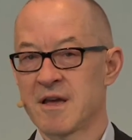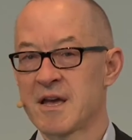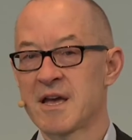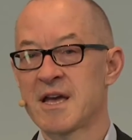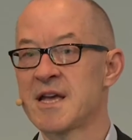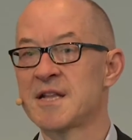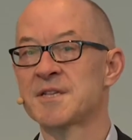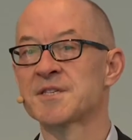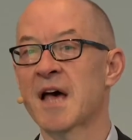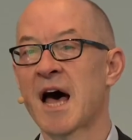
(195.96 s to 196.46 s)

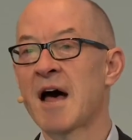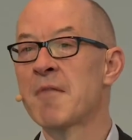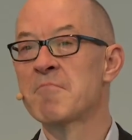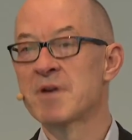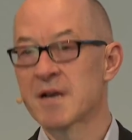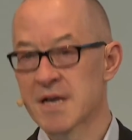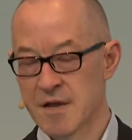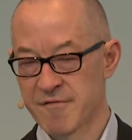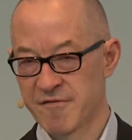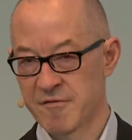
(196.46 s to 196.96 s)
it's
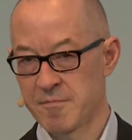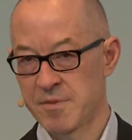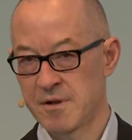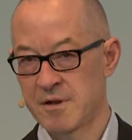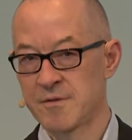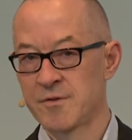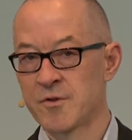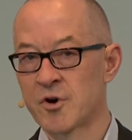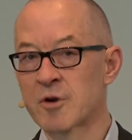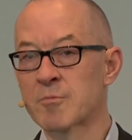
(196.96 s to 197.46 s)

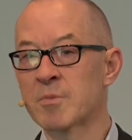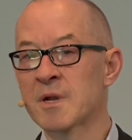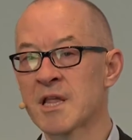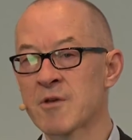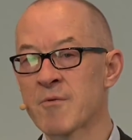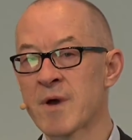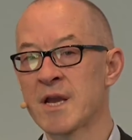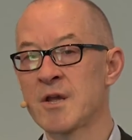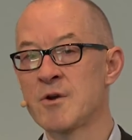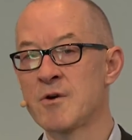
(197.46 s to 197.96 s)
unbelievable. Normally,
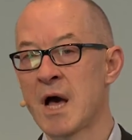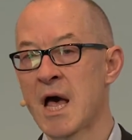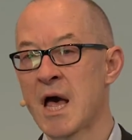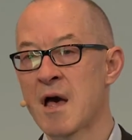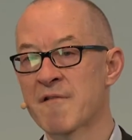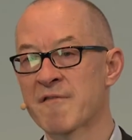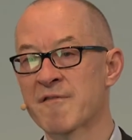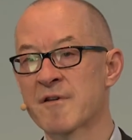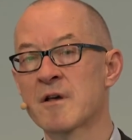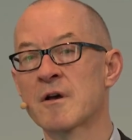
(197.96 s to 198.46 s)
when you
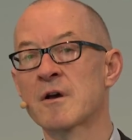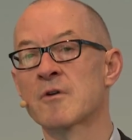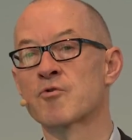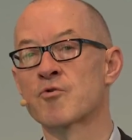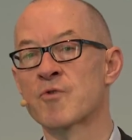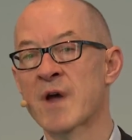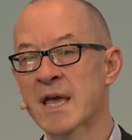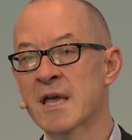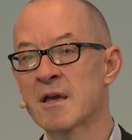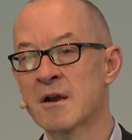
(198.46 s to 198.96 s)
have
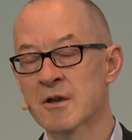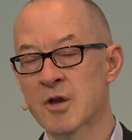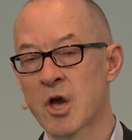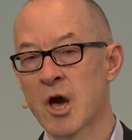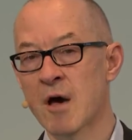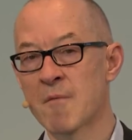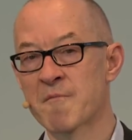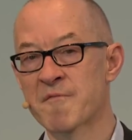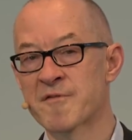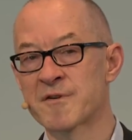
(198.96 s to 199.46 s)
regular
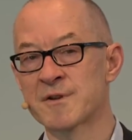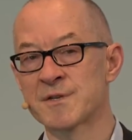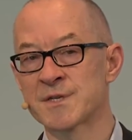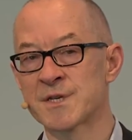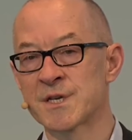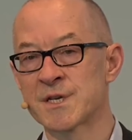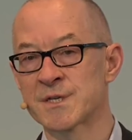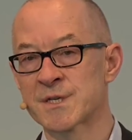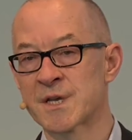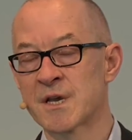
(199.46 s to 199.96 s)

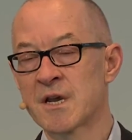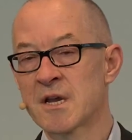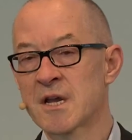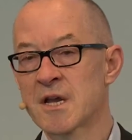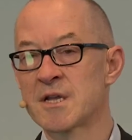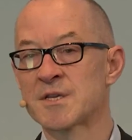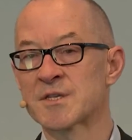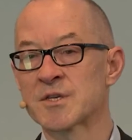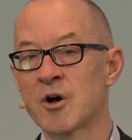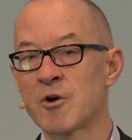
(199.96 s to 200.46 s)
conferences,
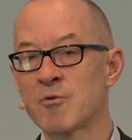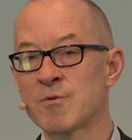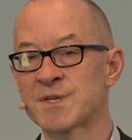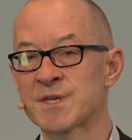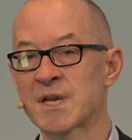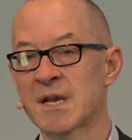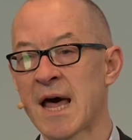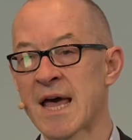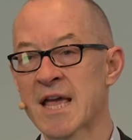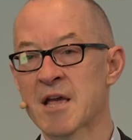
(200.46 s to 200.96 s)
it's always
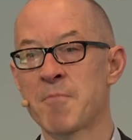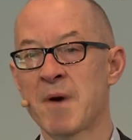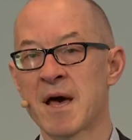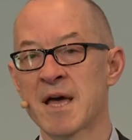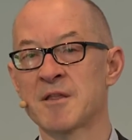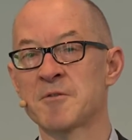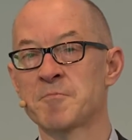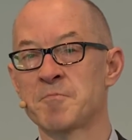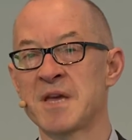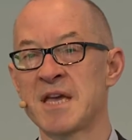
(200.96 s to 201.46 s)
the
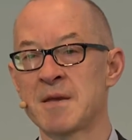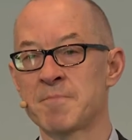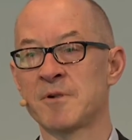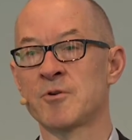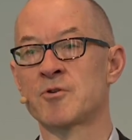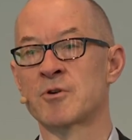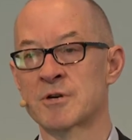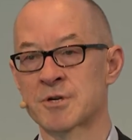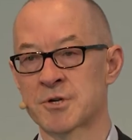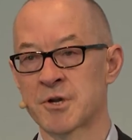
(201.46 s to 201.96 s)
like-minded people
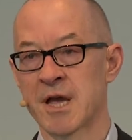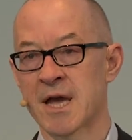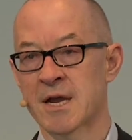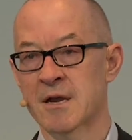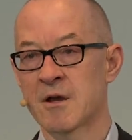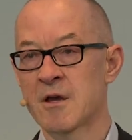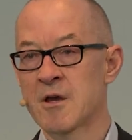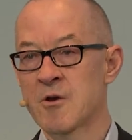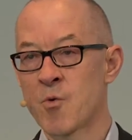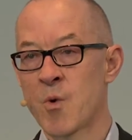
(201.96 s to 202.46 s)
who are
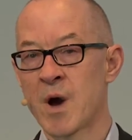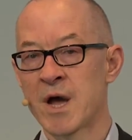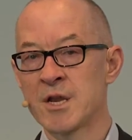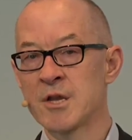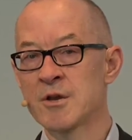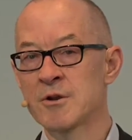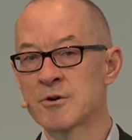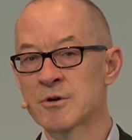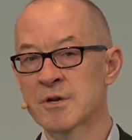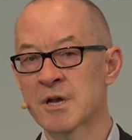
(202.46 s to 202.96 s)
together. When
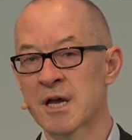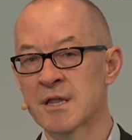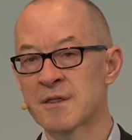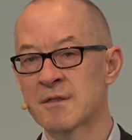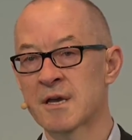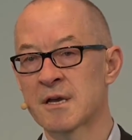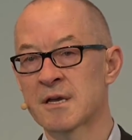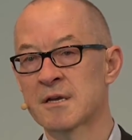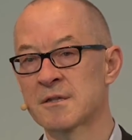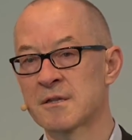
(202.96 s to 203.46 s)
you look at
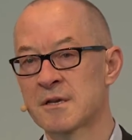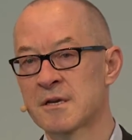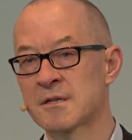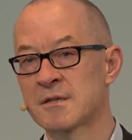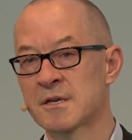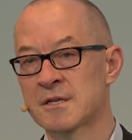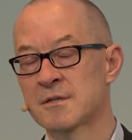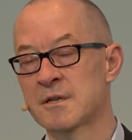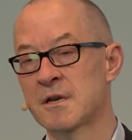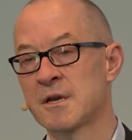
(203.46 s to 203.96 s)
the
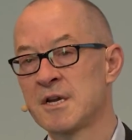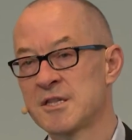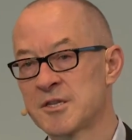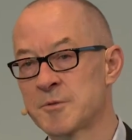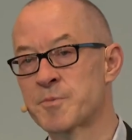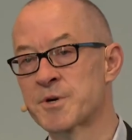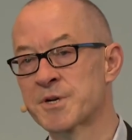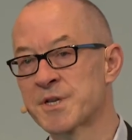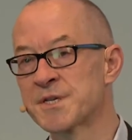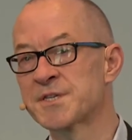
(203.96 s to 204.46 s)

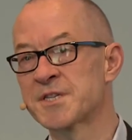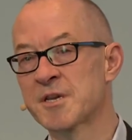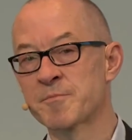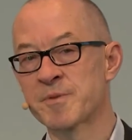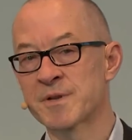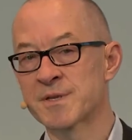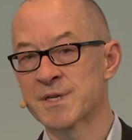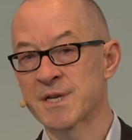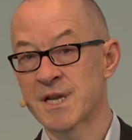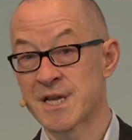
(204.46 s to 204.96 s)

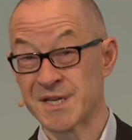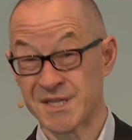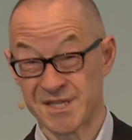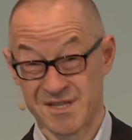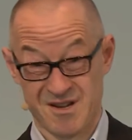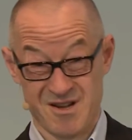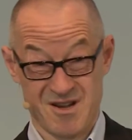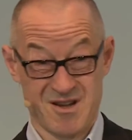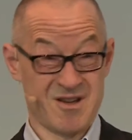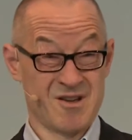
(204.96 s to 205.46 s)
participants list,
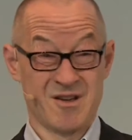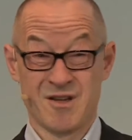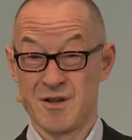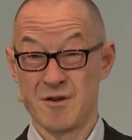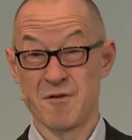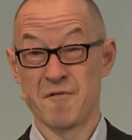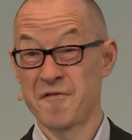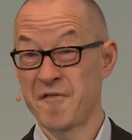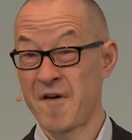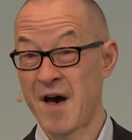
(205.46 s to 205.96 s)

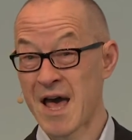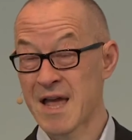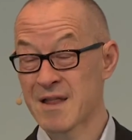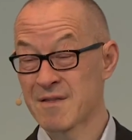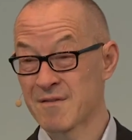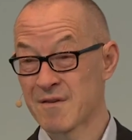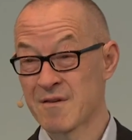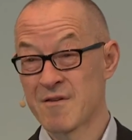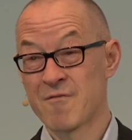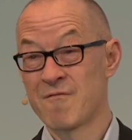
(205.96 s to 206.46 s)
you
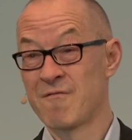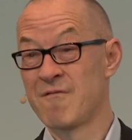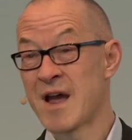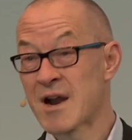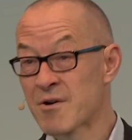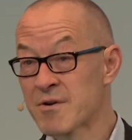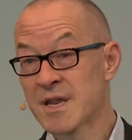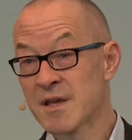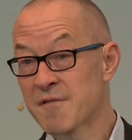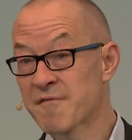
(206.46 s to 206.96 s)
find
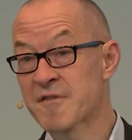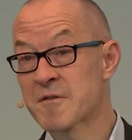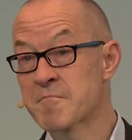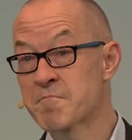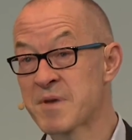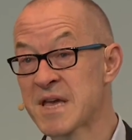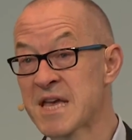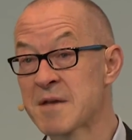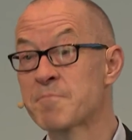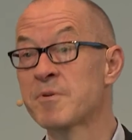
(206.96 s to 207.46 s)
very
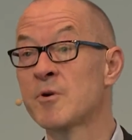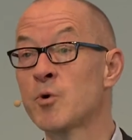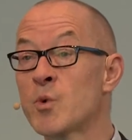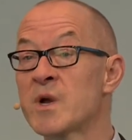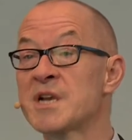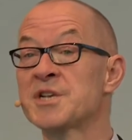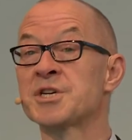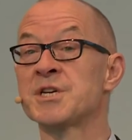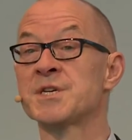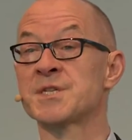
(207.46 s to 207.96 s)
different people,
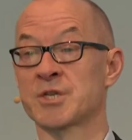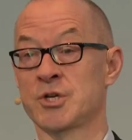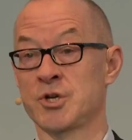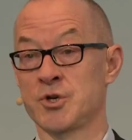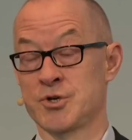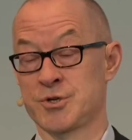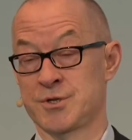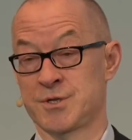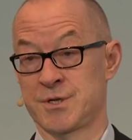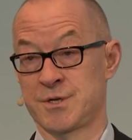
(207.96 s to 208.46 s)
which is
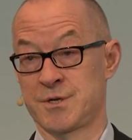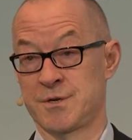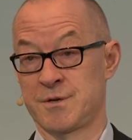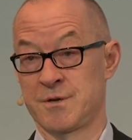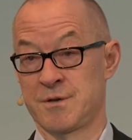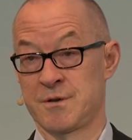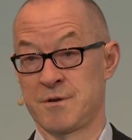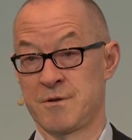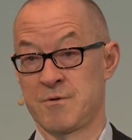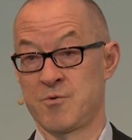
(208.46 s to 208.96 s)
good.
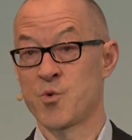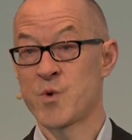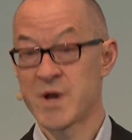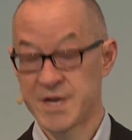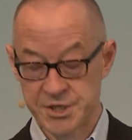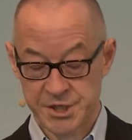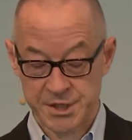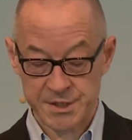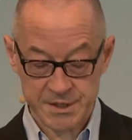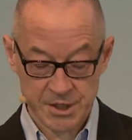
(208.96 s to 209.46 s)

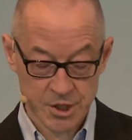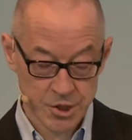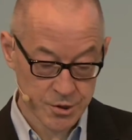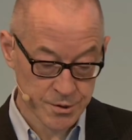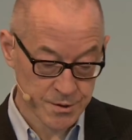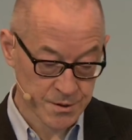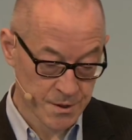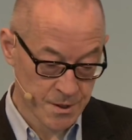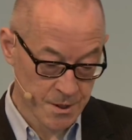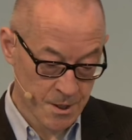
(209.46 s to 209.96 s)
Which is
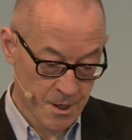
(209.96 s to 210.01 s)
good.